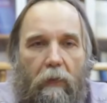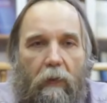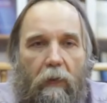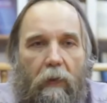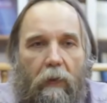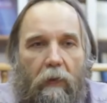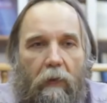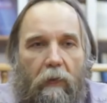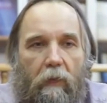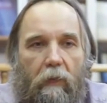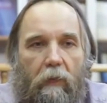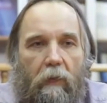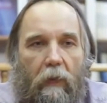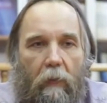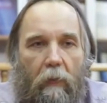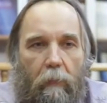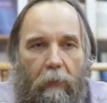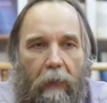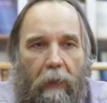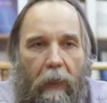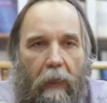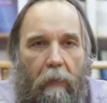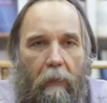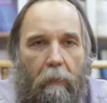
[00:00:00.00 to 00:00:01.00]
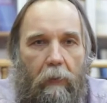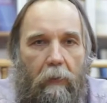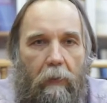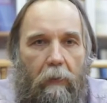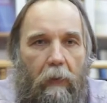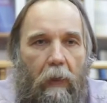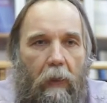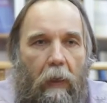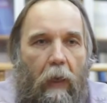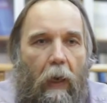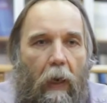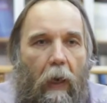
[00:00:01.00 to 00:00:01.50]
is
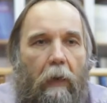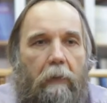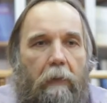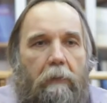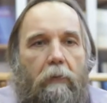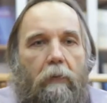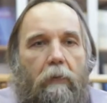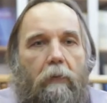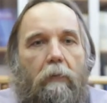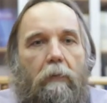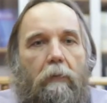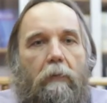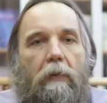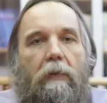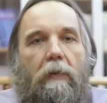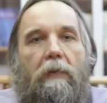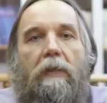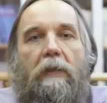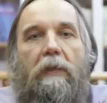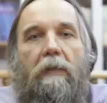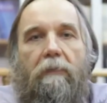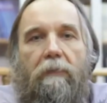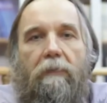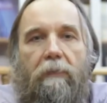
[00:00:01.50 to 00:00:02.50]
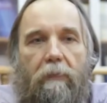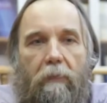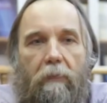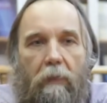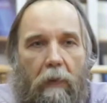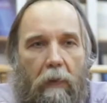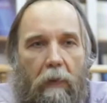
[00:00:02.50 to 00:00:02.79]
applicable and could give